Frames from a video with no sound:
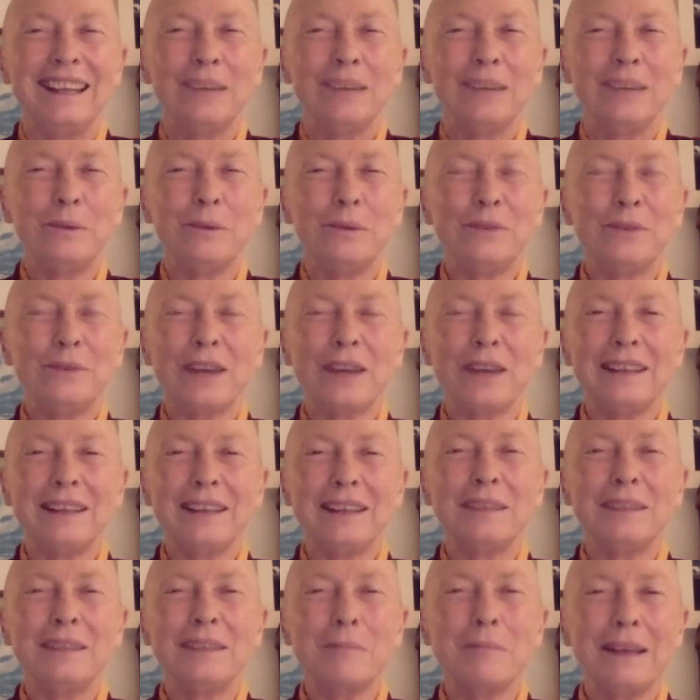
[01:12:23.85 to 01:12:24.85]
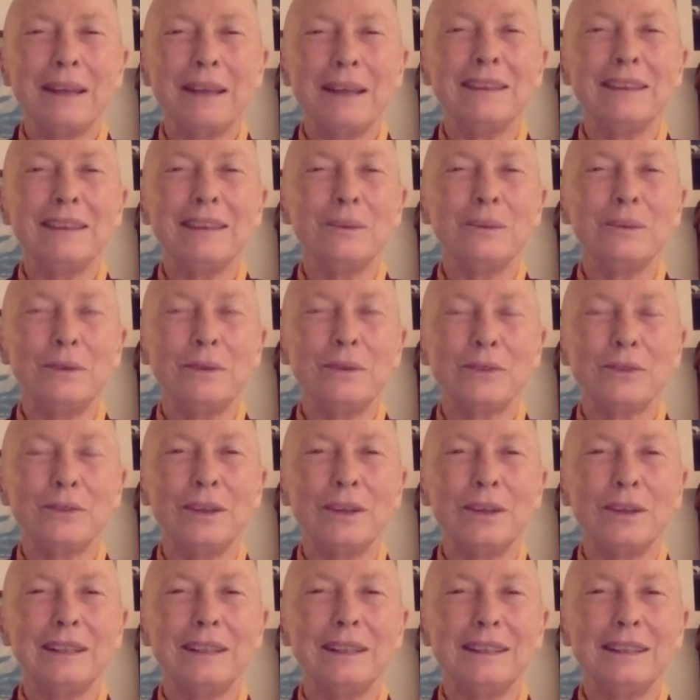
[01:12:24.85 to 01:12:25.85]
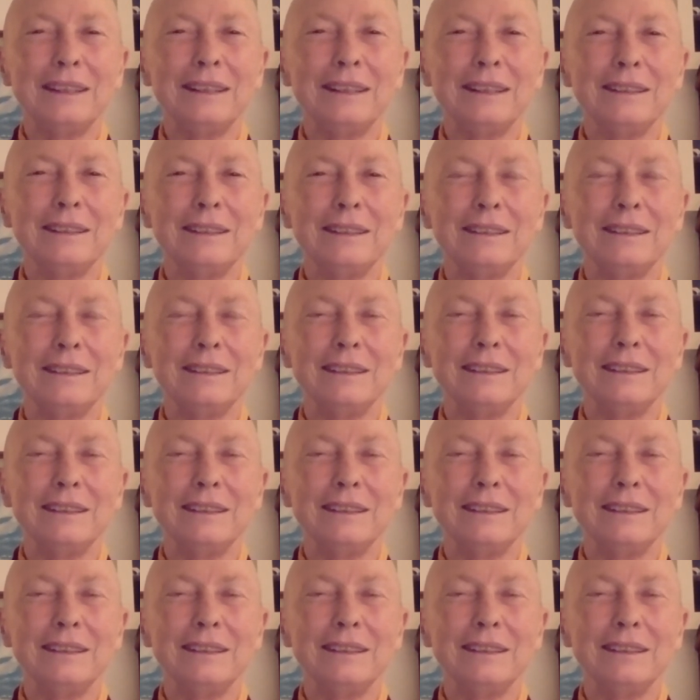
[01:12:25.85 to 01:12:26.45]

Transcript: We've got the method, we've got the,